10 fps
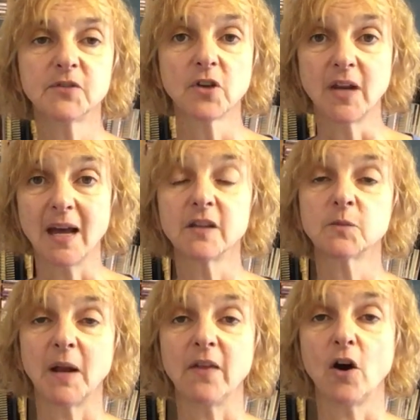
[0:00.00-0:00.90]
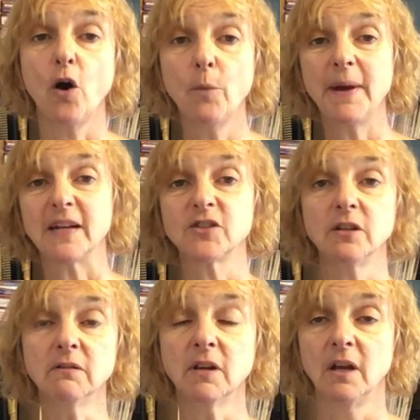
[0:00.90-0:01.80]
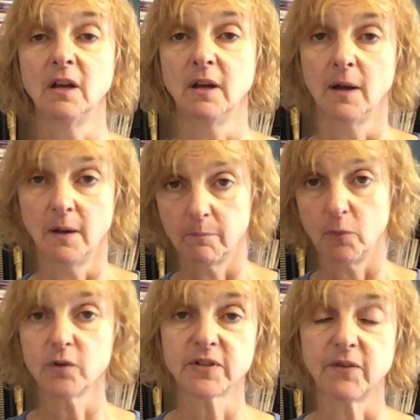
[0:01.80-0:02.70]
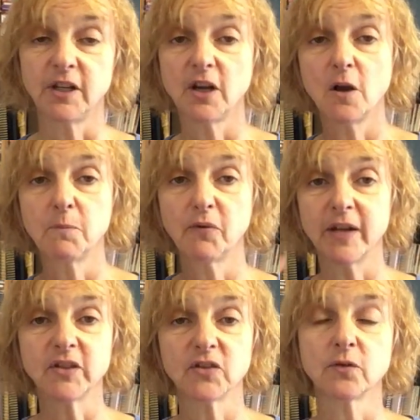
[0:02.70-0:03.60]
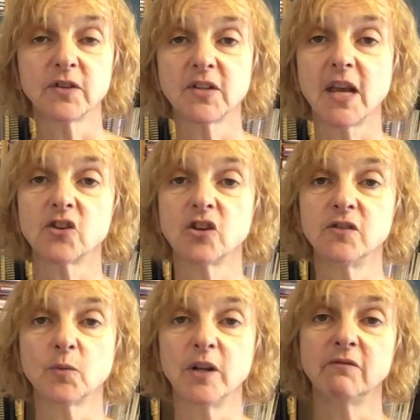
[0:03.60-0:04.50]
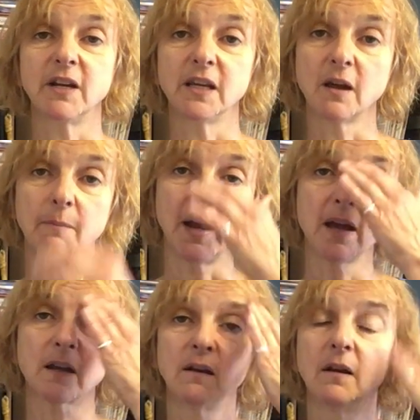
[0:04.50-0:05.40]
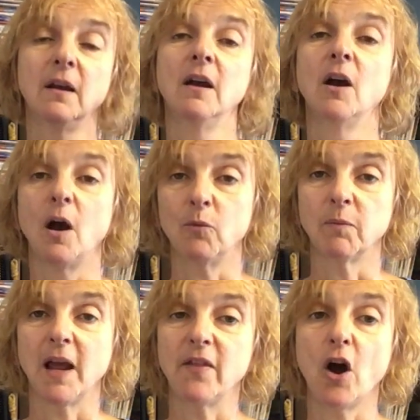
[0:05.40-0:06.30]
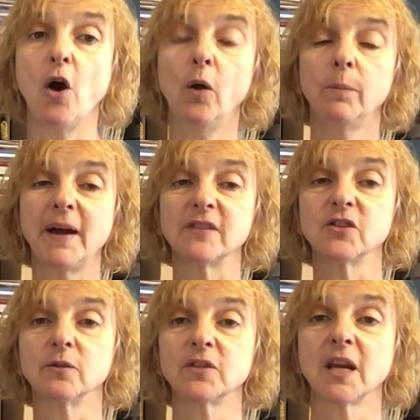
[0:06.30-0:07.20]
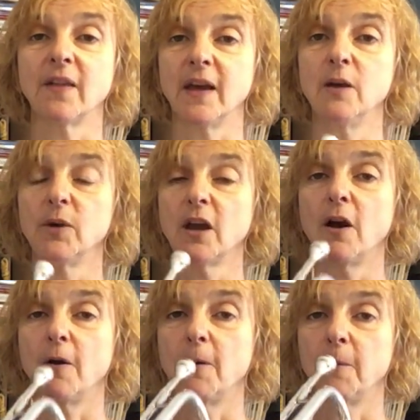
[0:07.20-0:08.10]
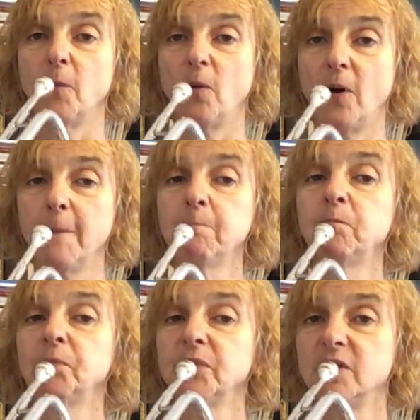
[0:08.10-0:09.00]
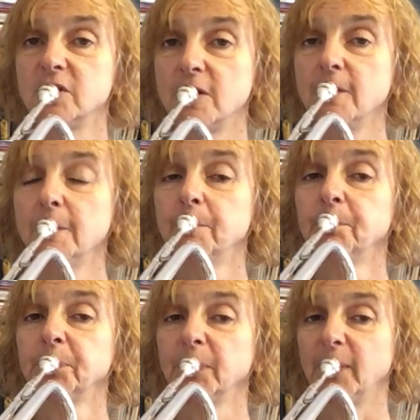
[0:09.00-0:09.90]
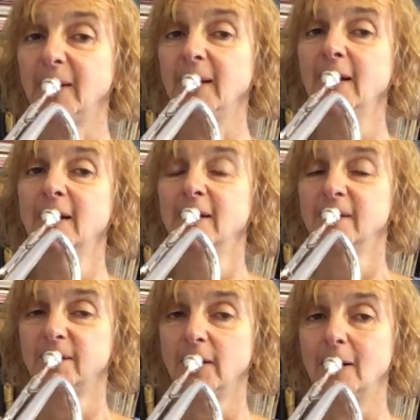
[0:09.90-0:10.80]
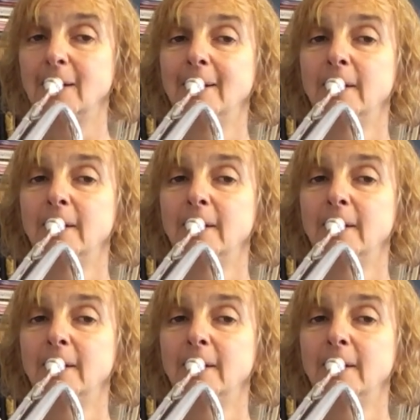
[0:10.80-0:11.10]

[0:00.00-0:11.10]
So now let's play the whole pattern. Pause the video, practice all the sections. When you're ready, come back and we'll play the whole pattern all together. Here we go. 1, 2, 3, 4.